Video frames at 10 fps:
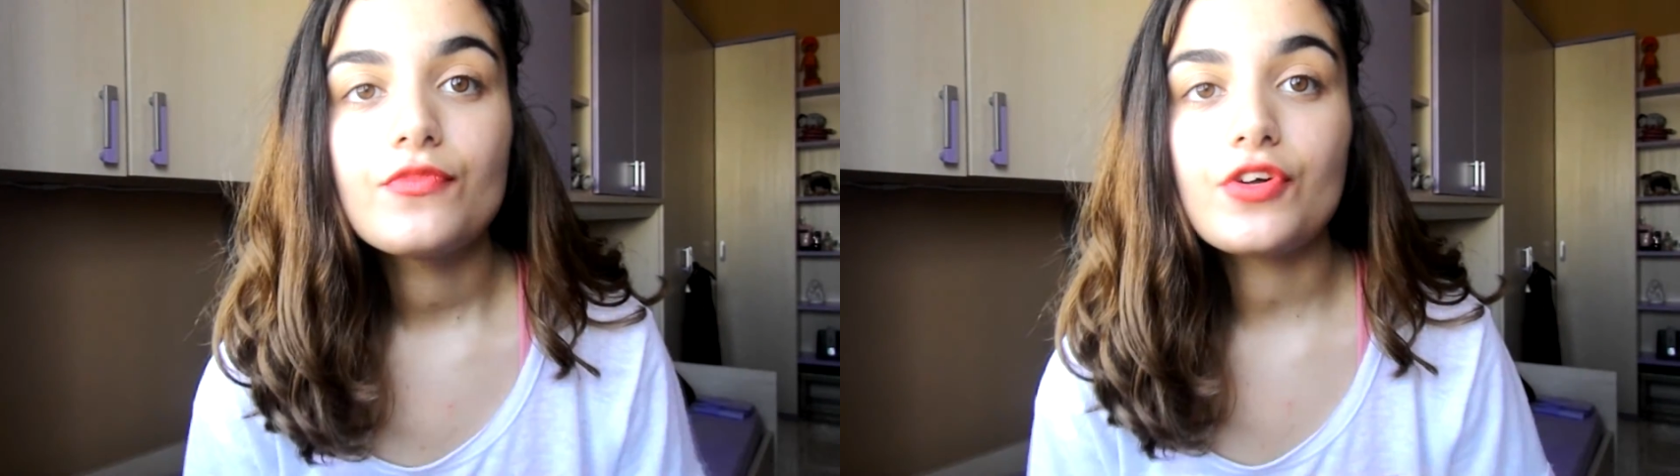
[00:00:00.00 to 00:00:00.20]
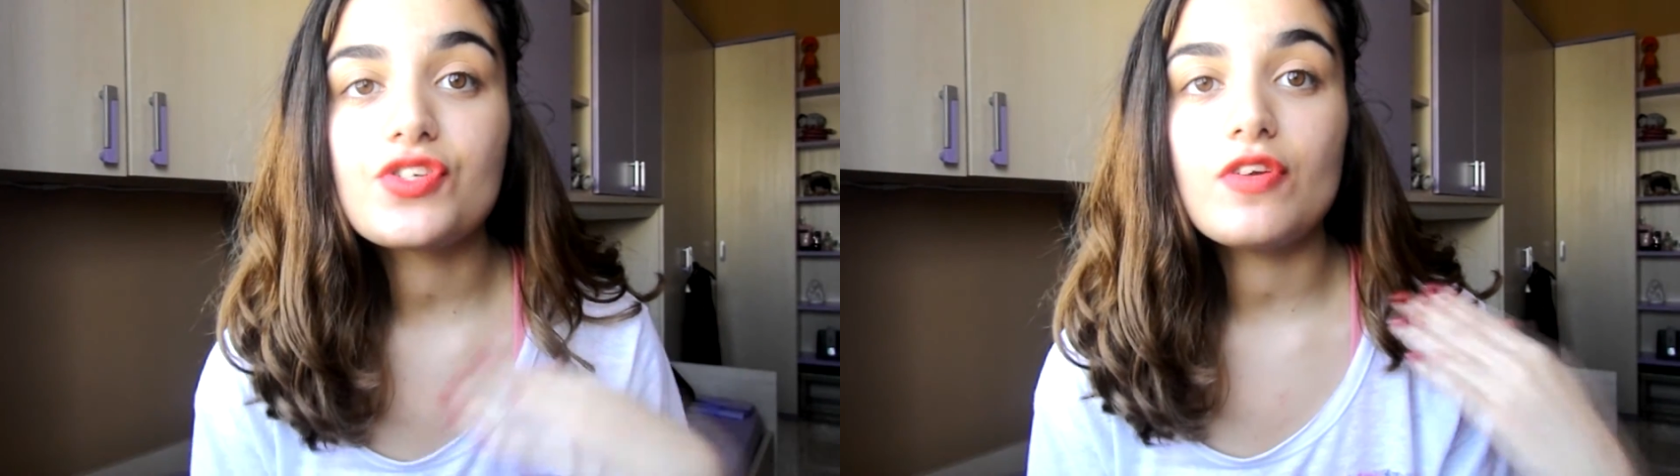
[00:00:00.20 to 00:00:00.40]

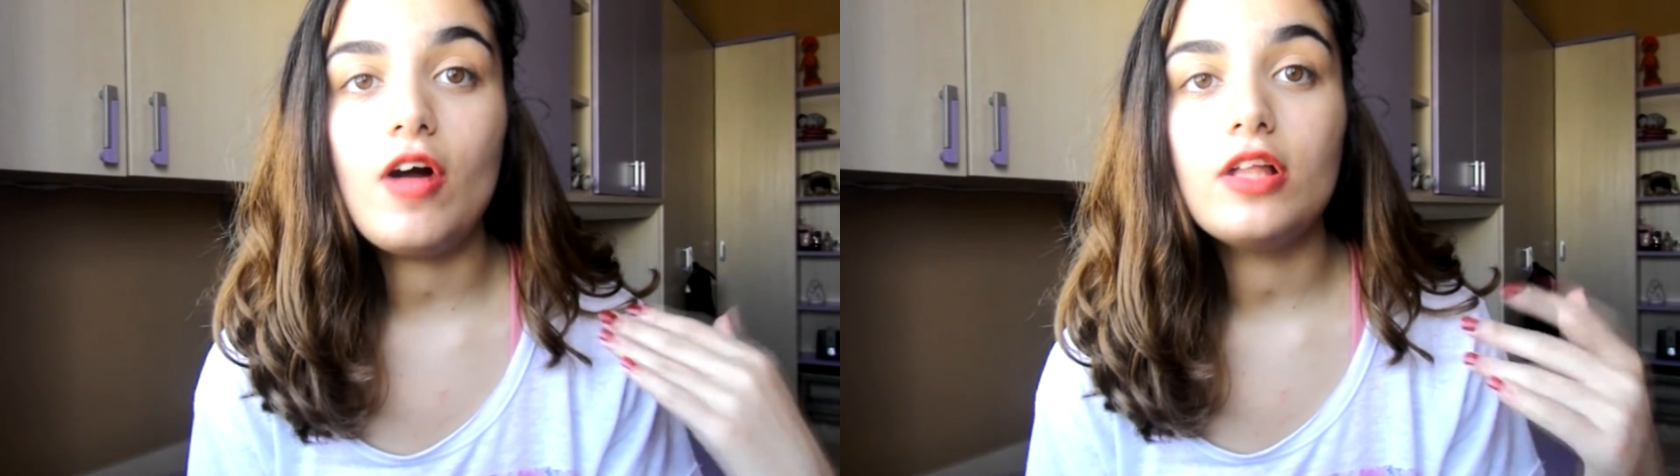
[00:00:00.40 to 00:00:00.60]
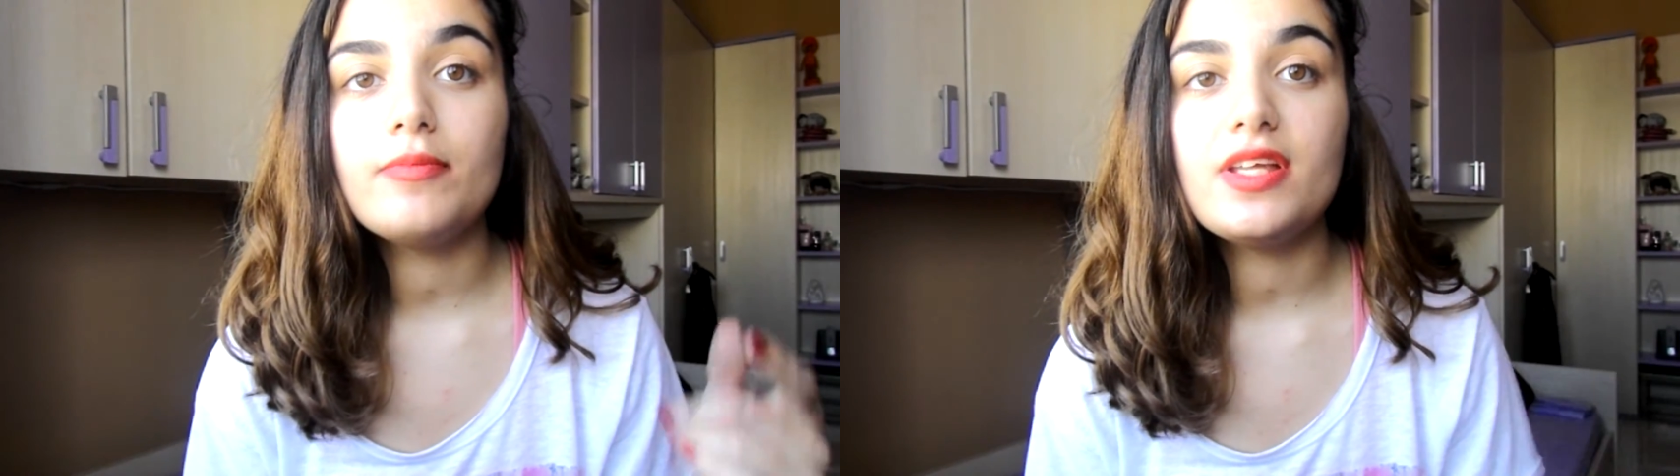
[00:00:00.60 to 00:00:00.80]
First of
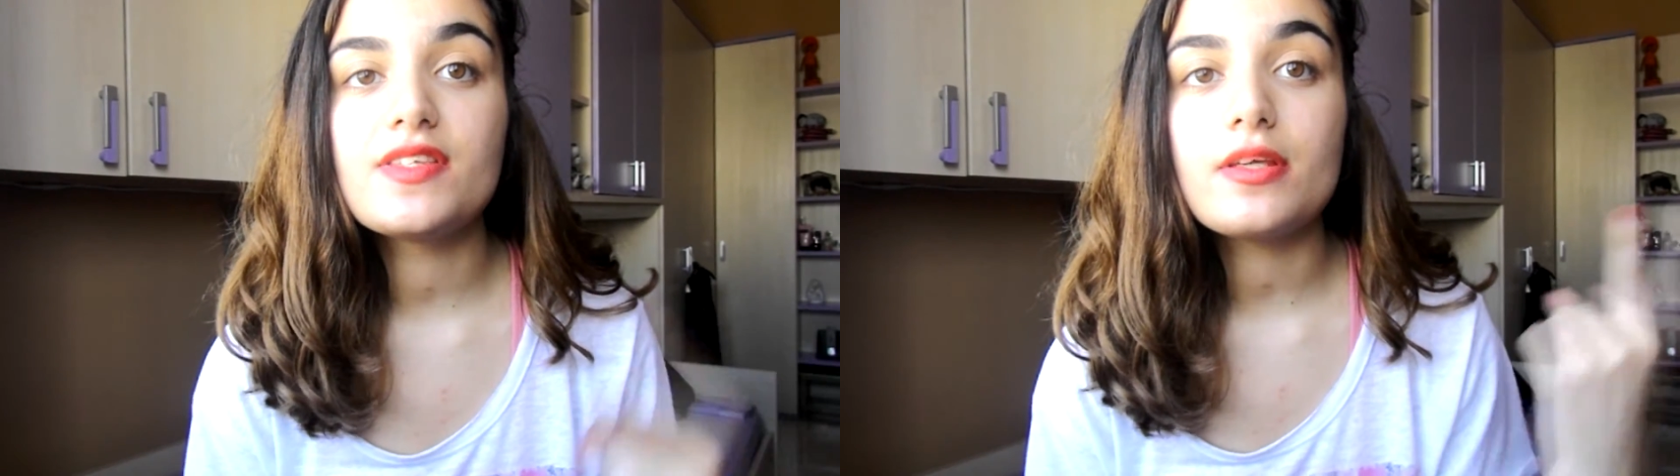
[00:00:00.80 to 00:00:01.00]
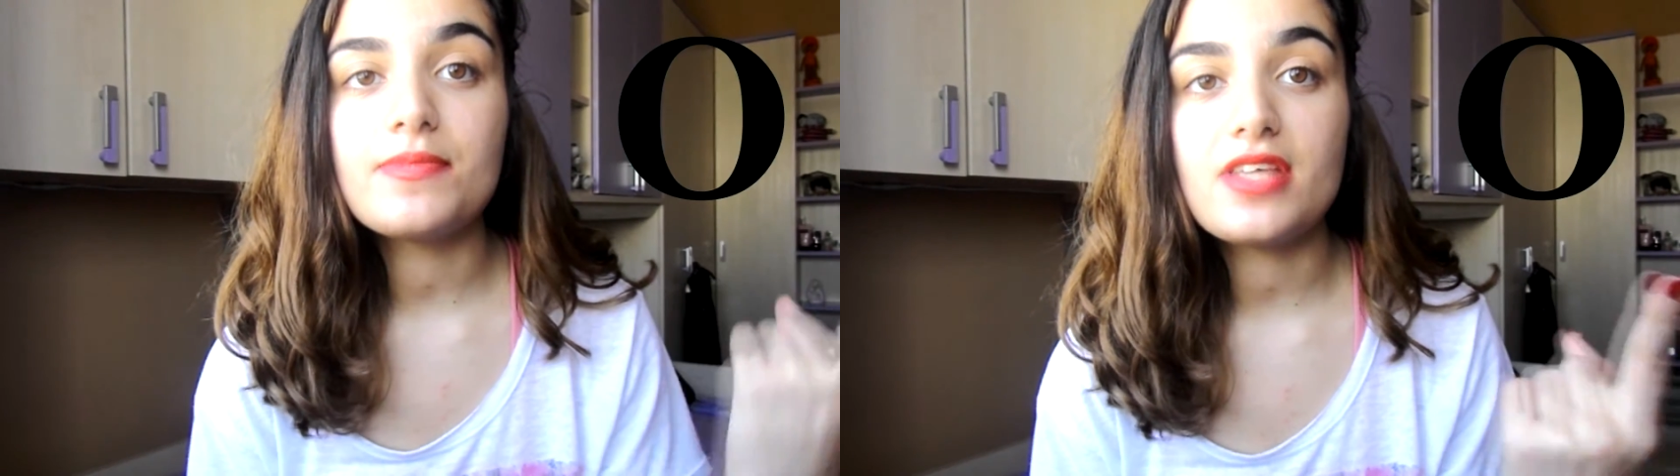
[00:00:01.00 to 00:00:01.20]
all, it
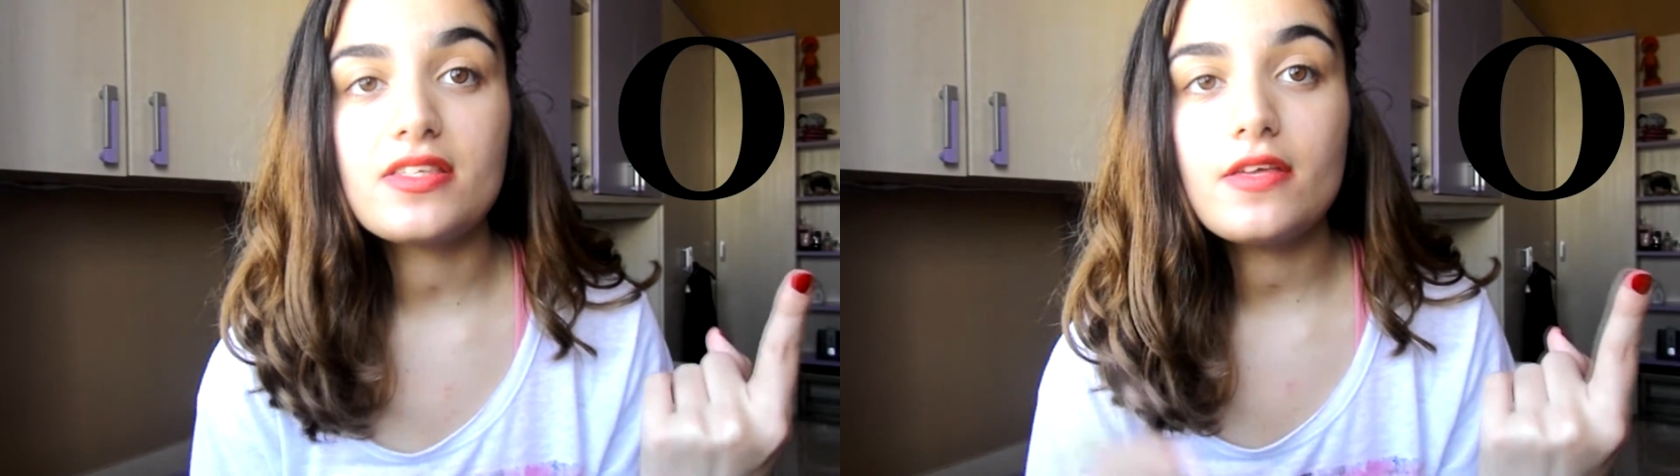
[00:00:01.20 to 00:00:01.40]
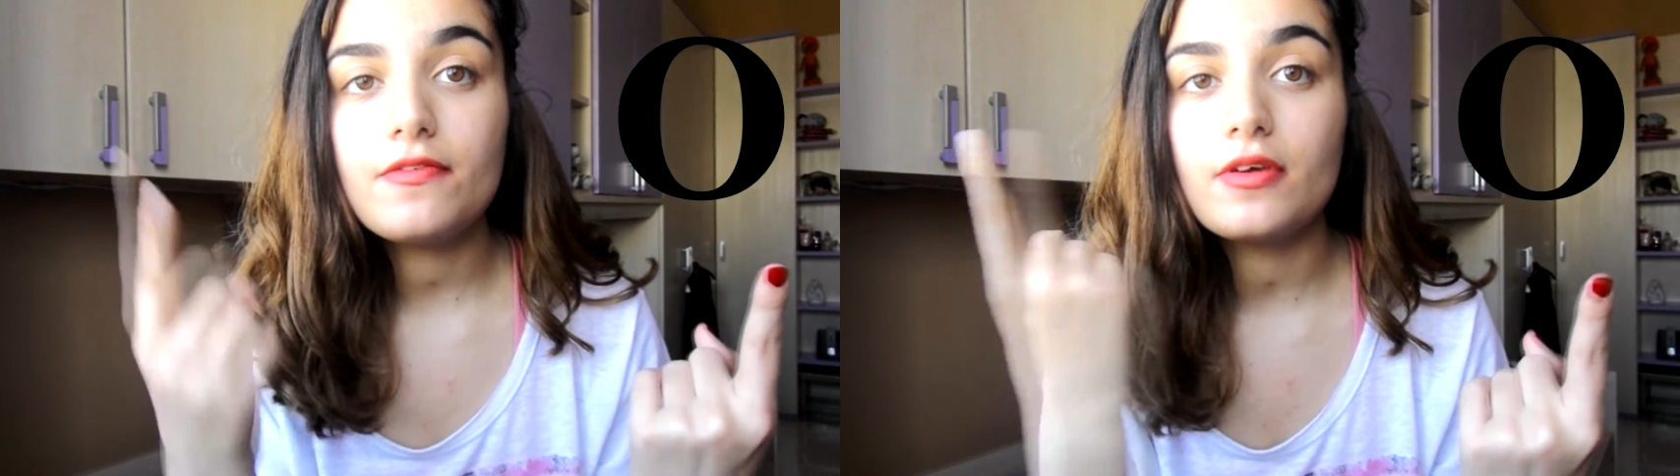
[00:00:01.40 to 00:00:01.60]
means
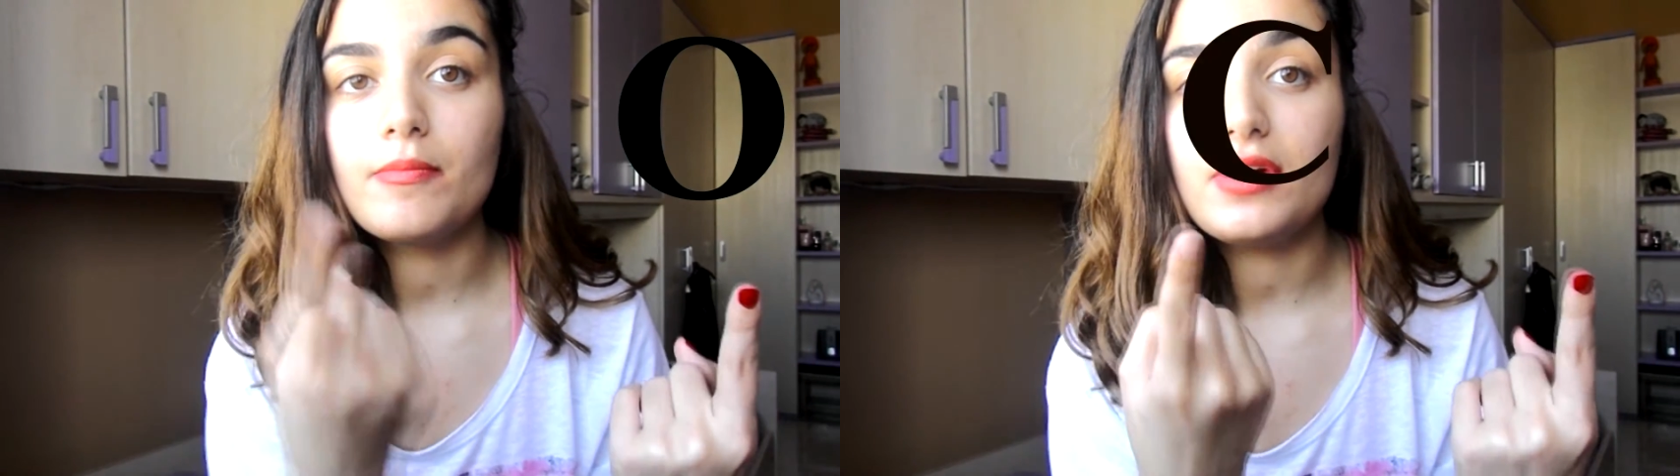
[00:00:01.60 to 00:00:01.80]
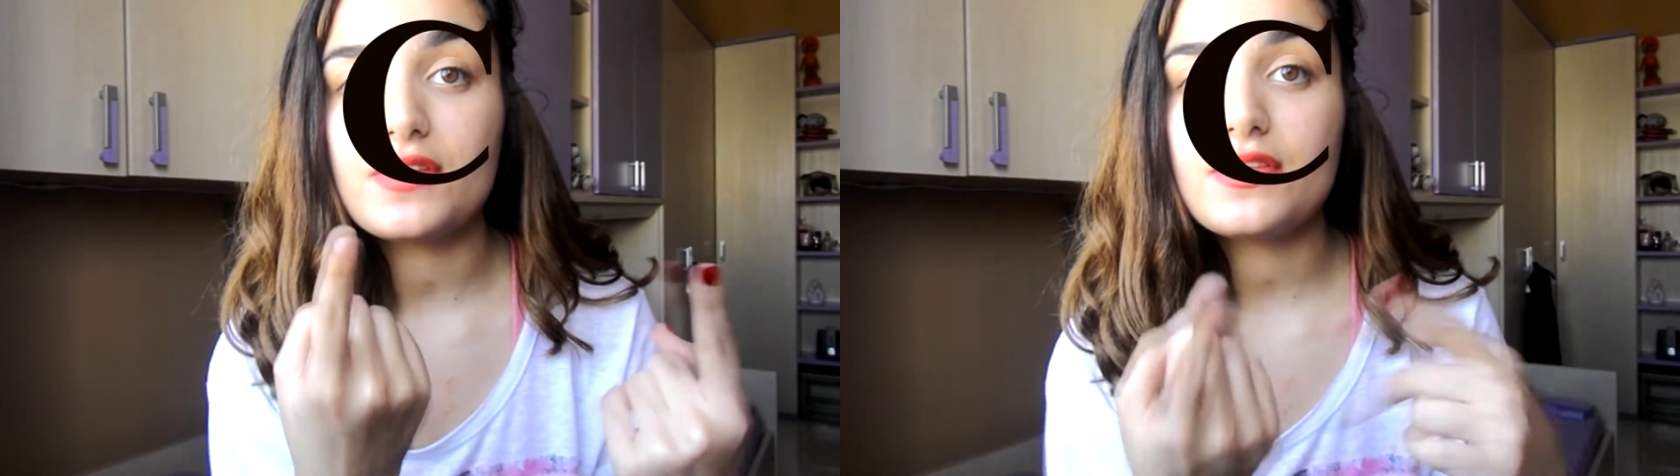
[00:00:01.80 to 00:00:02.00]
obsessive
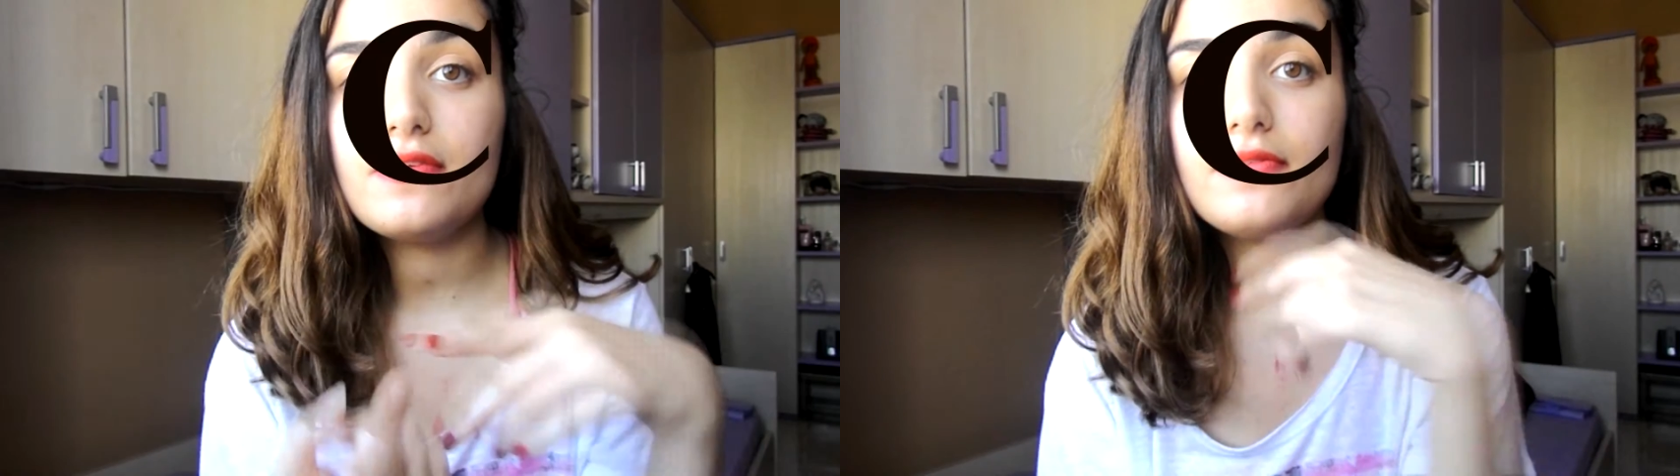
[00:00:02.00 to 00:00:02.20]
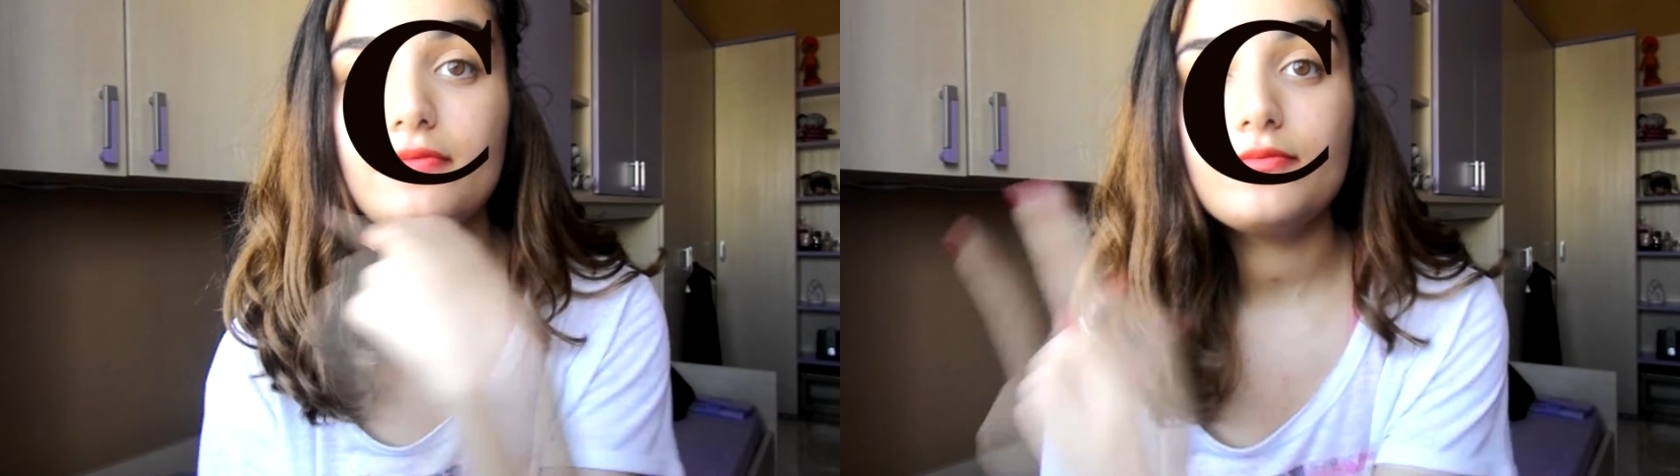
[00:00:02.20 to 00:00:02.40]
compulsive